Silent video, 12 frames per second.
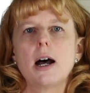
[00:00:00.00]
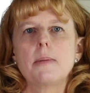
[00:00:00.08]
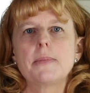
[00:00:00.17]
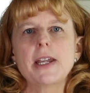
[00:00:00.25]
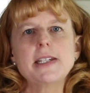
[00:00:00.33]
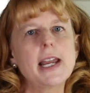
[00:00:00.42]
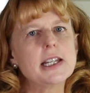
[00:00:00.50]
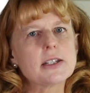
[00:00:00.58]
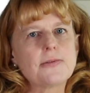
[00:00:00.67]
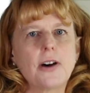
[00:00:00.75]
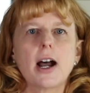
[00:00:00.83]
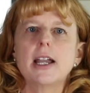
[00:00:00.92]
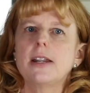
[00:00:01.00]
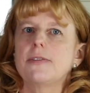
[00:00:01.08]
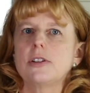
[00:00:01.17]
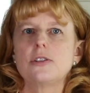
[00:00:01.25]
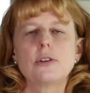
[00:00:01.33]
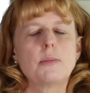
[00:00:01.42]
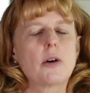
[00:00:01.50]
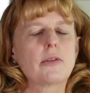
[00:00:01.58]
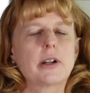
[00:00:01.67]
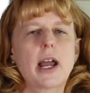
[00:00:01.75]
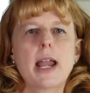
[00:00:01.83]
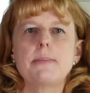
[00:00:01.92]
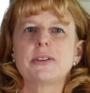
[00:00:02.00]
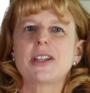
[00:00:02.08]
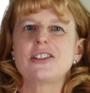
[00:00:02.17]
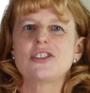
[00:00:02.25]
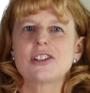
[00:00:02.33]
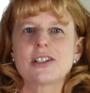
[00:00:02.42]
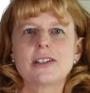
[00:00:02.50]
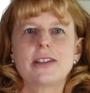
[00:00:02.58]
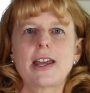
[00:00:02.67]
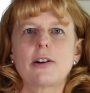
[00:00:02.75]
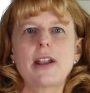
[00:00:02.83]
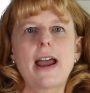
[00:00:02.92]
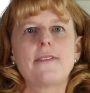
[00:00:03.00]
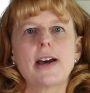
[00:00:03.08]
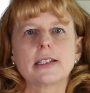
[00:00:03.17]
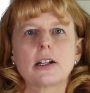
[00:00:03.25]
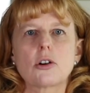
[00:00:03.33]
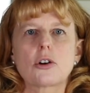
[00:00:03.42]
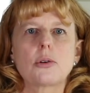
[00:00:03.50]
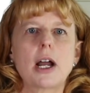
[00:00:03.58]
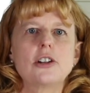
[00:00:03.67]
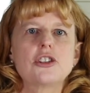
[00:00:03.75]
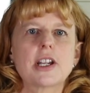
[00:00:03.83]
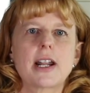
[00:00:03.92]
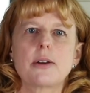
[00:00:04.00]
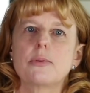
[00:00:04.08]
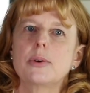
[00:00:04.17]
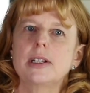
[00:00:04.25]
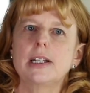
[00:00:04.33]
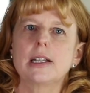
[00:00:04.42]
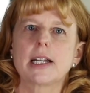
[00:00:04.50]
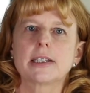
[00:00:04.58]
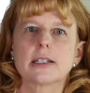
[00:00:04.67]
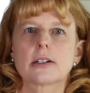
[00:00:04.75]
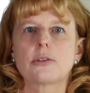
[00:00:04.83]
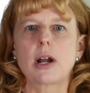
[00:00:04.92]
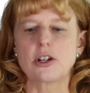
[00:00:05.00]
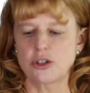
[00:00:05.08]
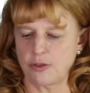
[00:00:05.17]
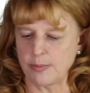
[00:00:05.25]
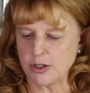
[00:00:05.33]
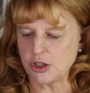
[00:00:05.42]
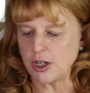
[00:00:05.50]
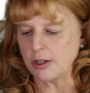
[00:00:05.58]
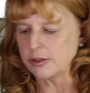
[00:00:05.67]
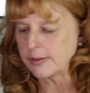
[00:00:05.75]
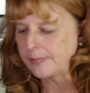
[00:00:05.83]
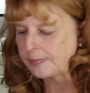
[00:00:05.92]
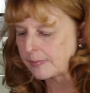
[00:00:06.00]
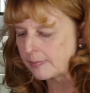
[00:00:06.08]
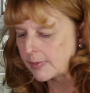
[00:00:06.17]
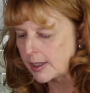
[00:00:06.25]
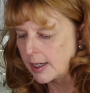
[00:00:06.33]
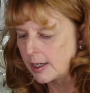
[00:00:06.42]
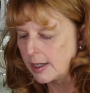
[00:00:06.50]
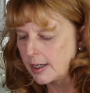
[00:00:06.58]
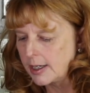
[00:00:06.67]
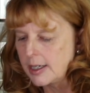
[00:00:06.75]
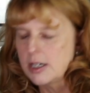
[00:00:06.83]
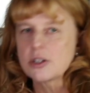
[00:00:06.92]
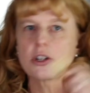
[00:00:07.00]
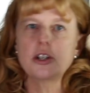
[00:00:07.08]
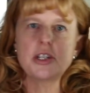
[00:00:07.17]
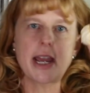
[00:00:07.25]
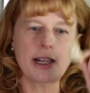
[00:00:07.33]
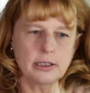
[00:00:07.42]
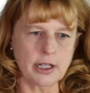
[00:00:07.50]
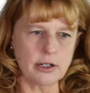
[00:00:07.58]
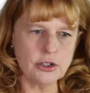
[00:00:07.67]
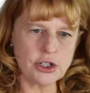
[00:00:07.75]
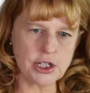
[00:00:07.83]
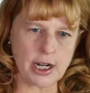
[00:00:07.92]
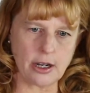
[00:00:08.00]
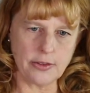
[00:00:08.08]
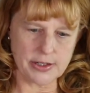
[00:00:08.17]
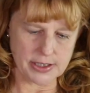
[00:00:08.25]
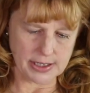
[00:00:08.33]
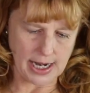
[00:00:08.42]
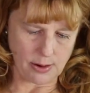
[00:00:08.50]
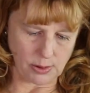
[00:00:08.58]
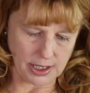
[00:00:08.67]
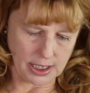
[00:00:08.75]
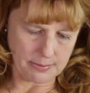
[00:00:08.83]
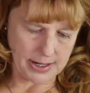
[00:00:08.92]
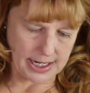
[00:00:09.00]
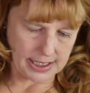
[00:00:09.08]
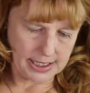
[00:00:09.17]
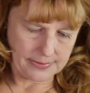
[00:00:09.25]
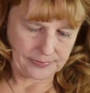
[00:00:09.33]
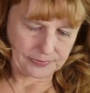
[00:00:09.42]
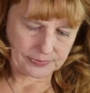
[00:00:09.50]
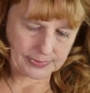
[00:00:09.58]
They taste fine if you do them overnight, but they don't have that little crunch, and I really like the crunch from the shells. So you take a little shell, this is how we're going to make it,